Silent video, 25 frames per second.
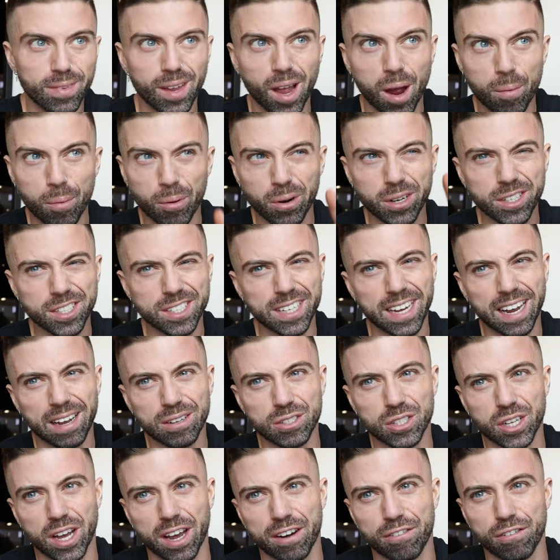I'll probably sit
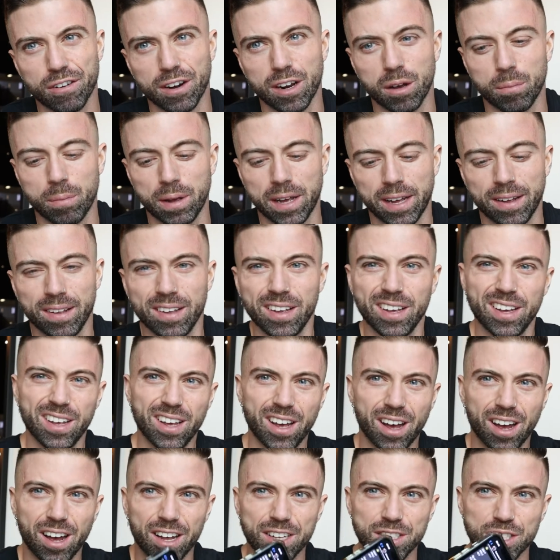outside for a little bit,
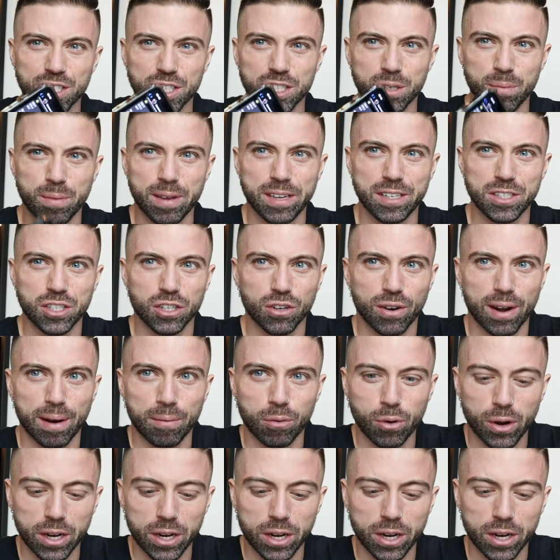answer some Instagram